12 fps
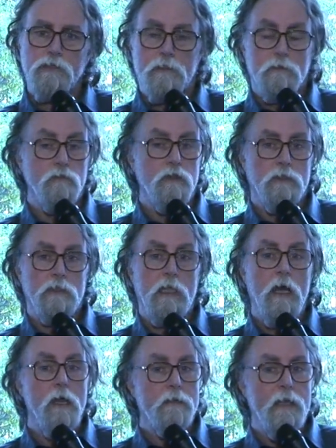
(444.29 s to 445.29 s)
including
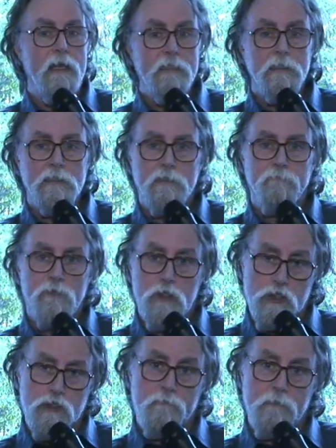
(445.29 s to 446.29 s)
the unedited
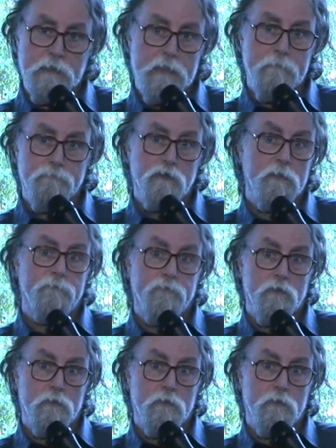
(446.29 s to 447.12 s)
version of the Zapruder